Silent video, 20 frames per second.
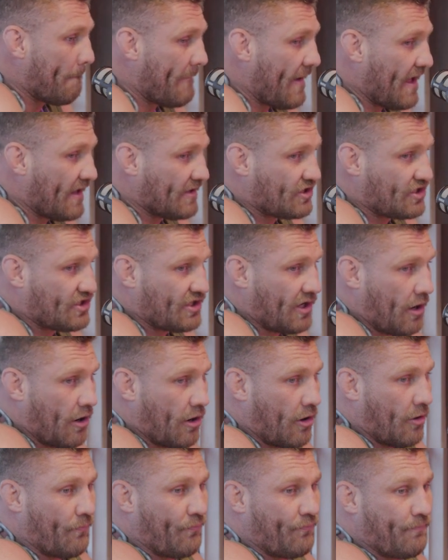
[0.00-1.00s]
And
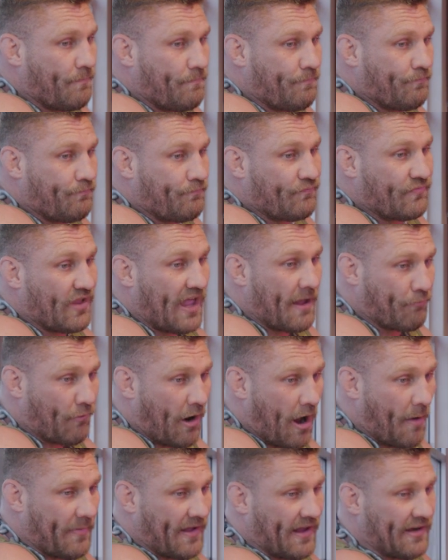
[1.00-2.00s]
so they
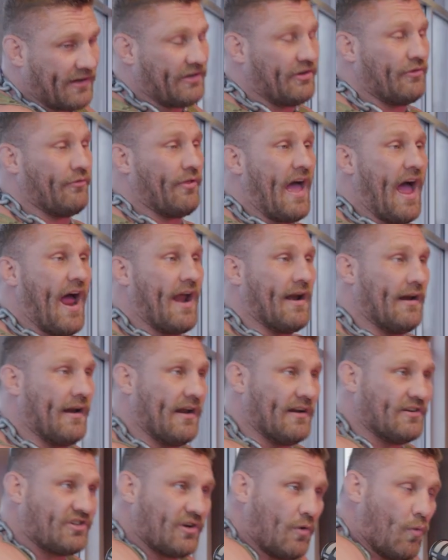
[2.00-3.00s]
brought me in to do that.
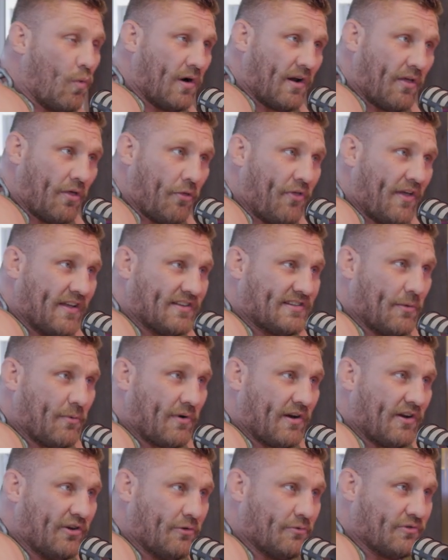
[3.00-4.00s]
And so one of the things they
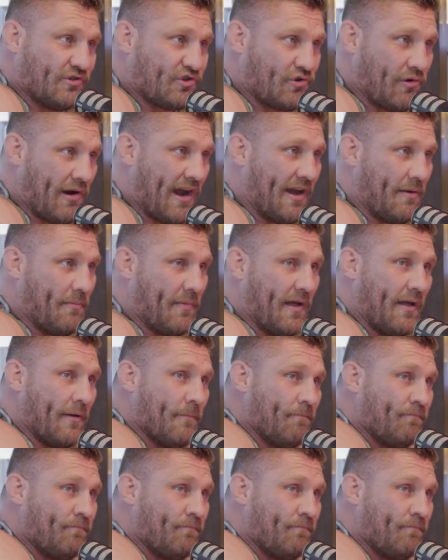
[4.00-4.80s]
were going to do was train me.